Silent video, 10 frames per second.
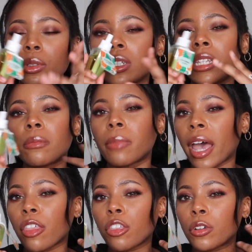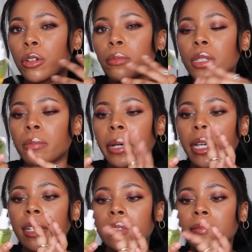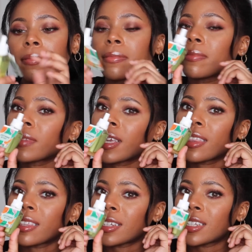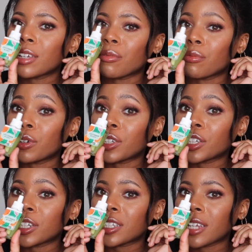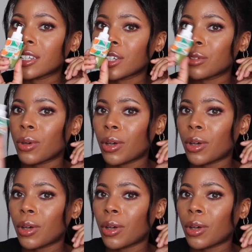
mostly in bathrooms but this is a really good scent as